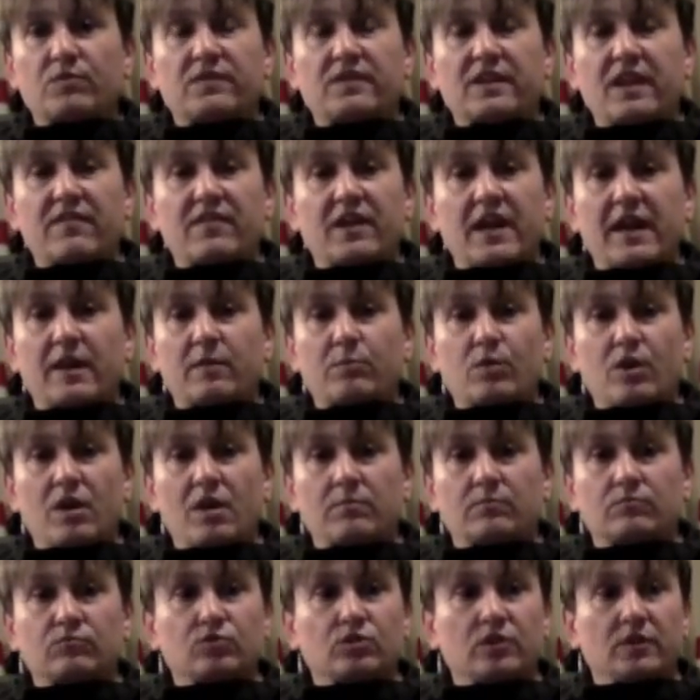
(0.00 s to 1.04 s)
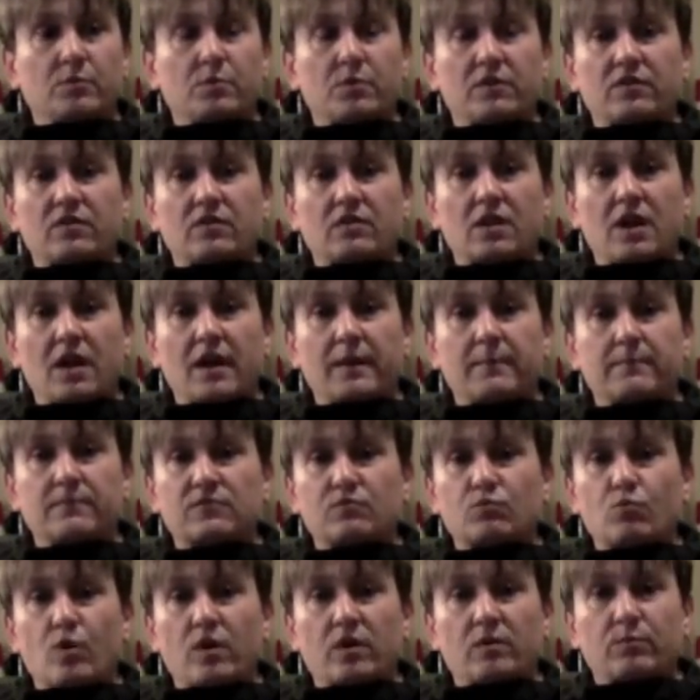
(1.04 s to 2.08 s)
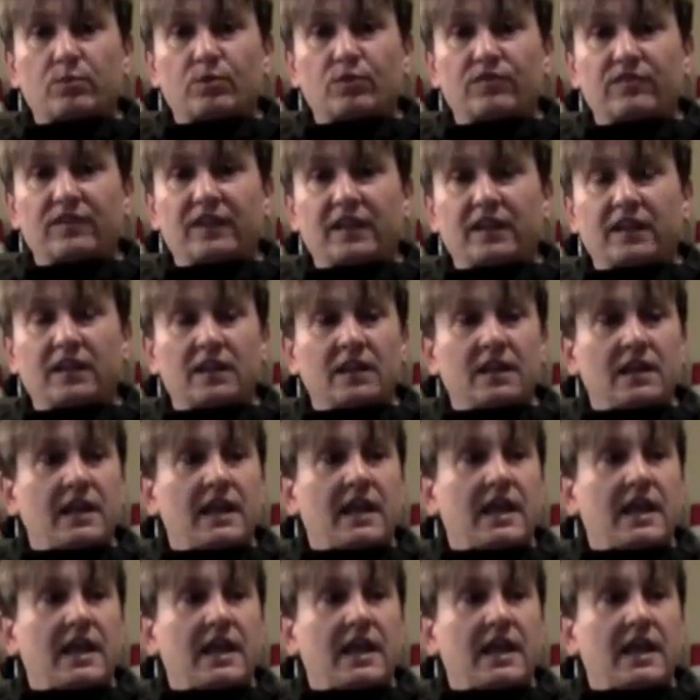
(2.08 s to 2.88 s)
We've never had a problem really with KLIM's waterproofing.